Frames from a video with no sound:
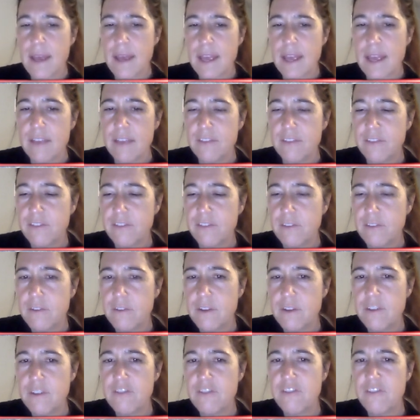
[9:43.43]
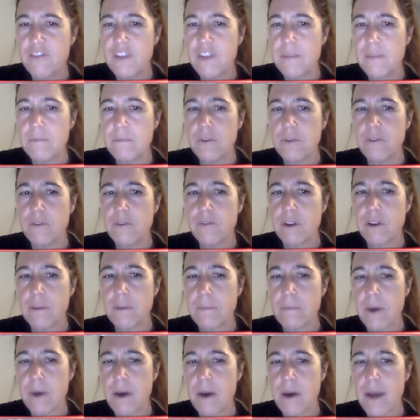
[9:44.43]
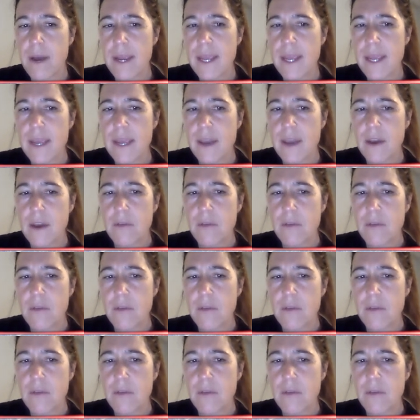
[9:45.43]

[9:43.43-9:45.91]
as soon as she moved her body